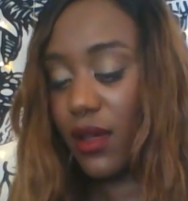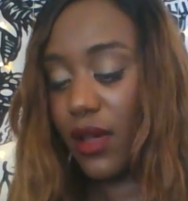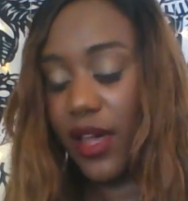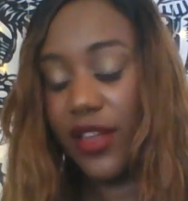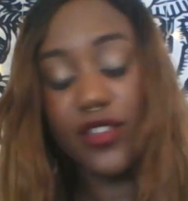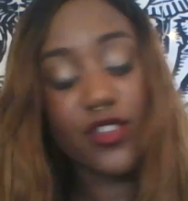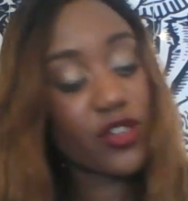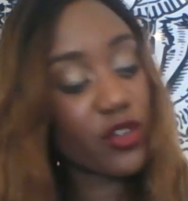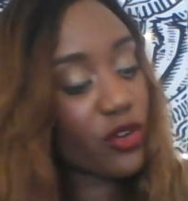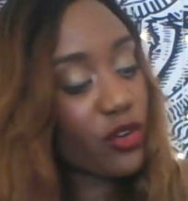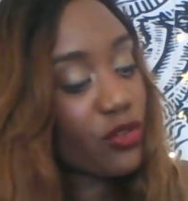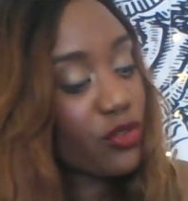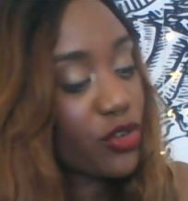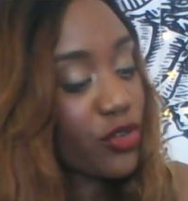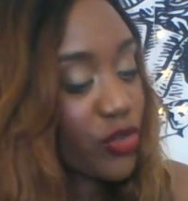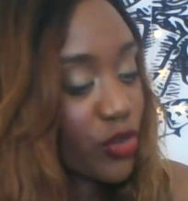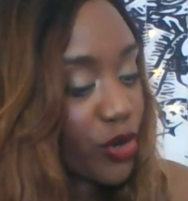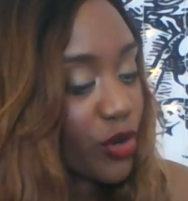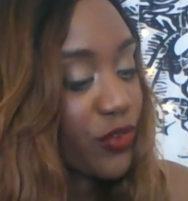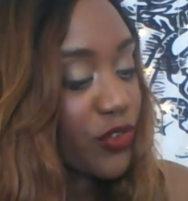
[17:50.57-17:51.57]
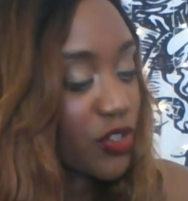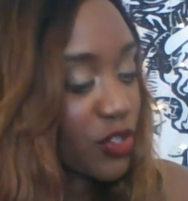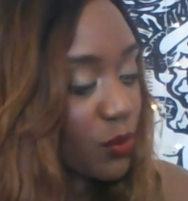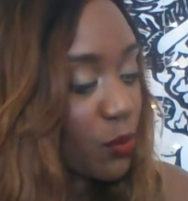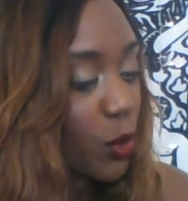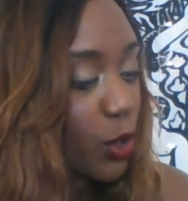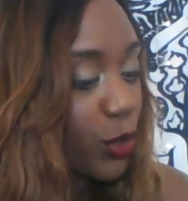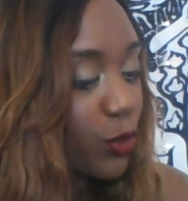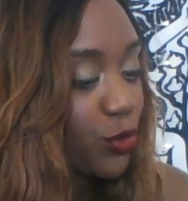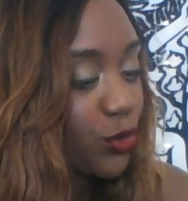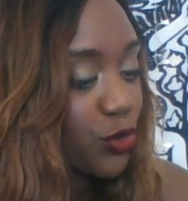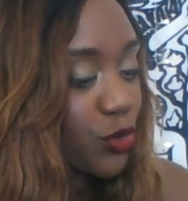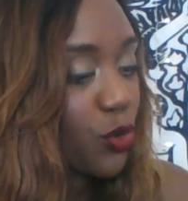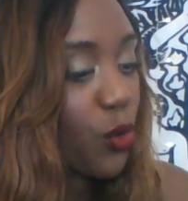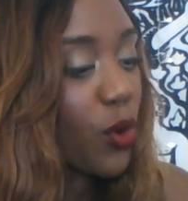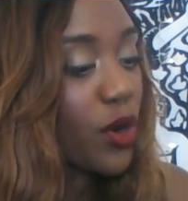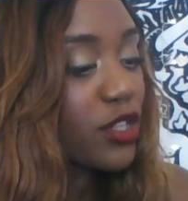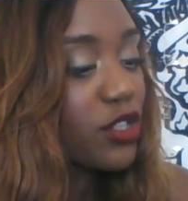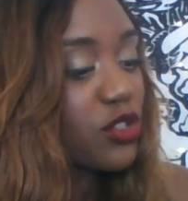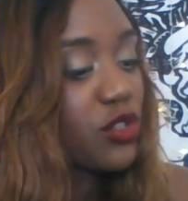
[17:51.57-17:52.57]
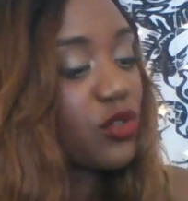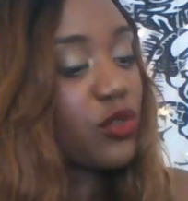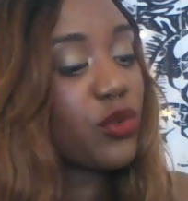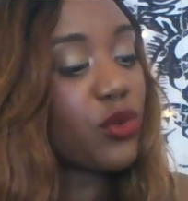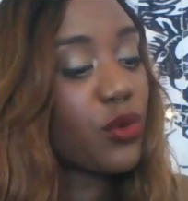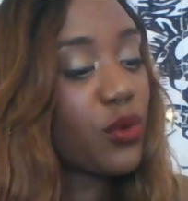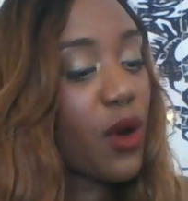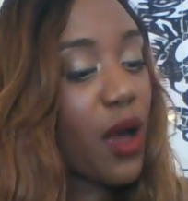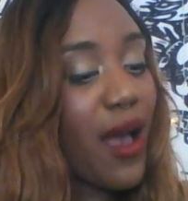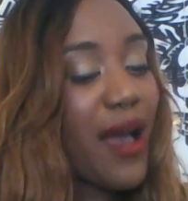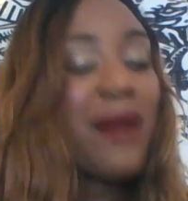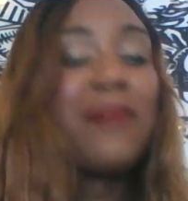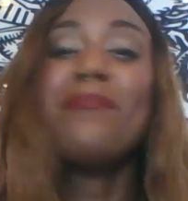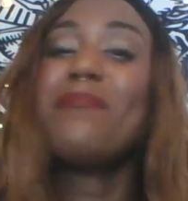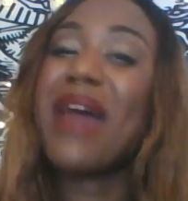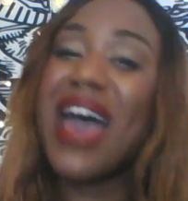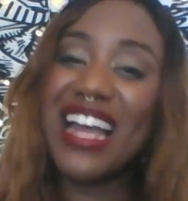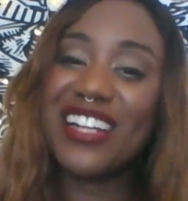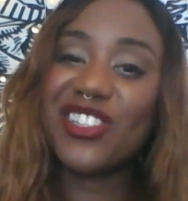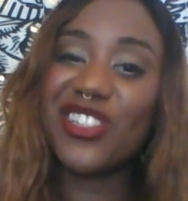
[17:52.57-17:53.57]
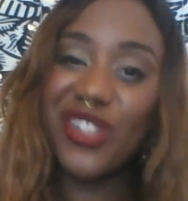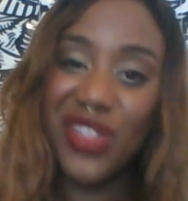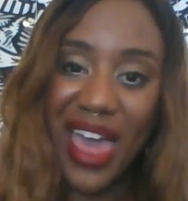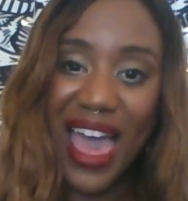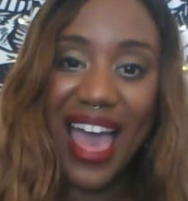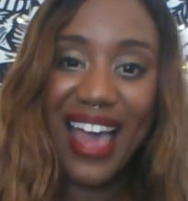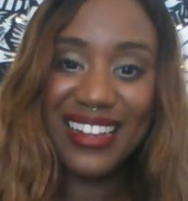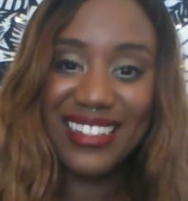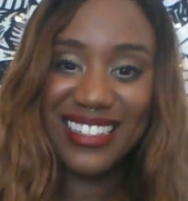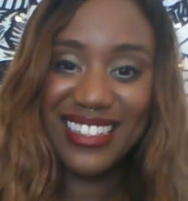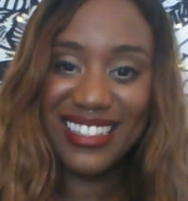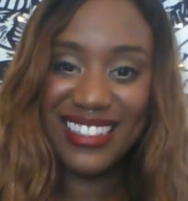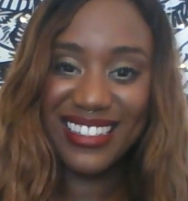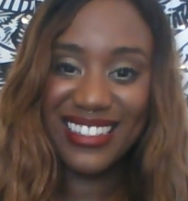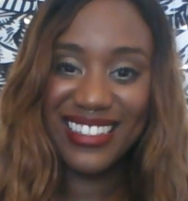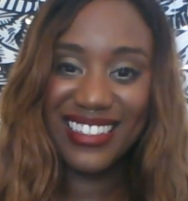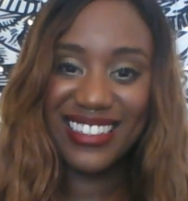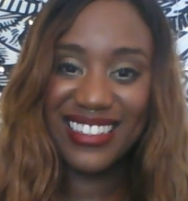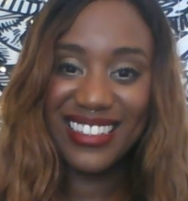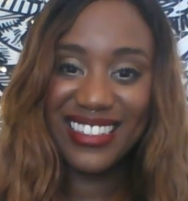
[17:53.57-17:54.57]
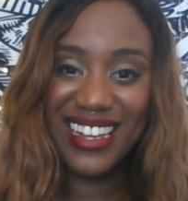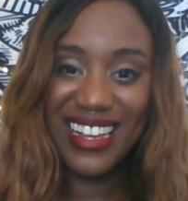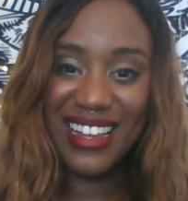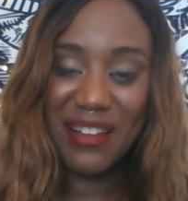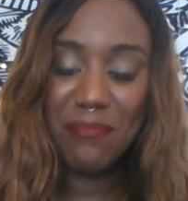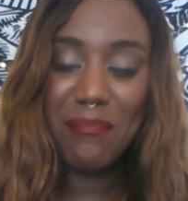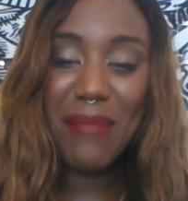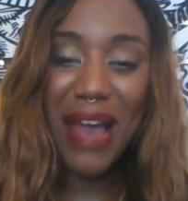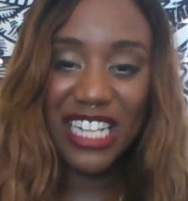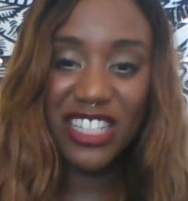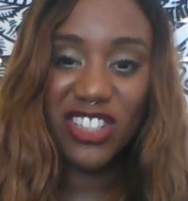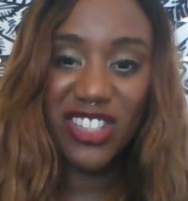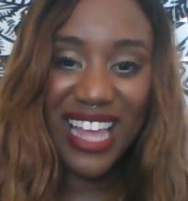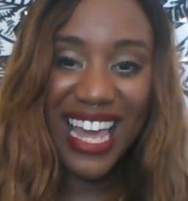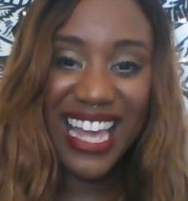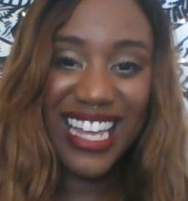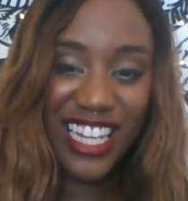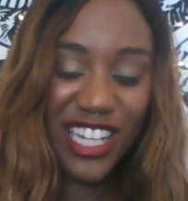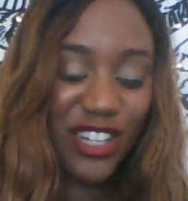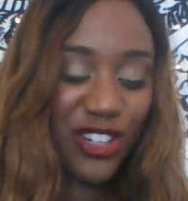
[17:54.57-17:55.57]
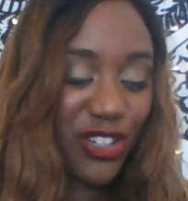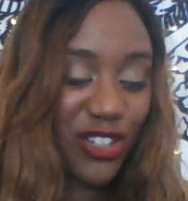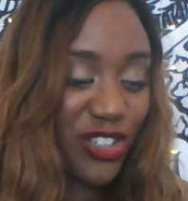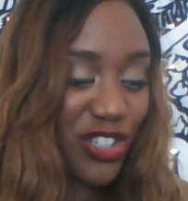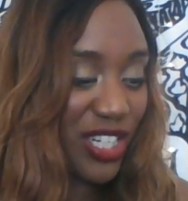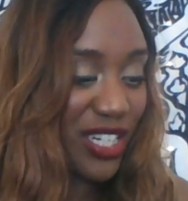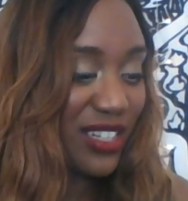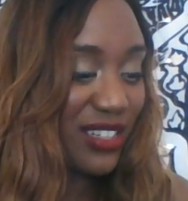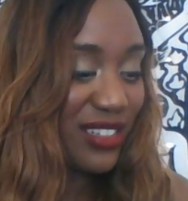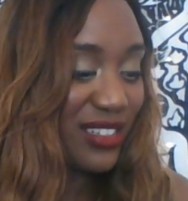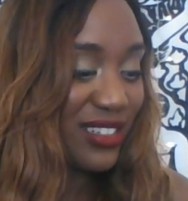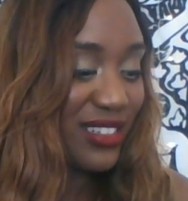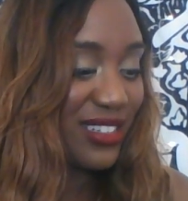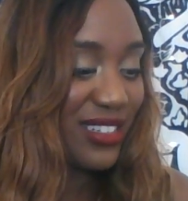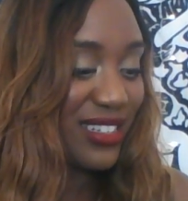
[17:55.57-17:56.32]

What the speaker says: And so you deserve someone who's going to match that energy.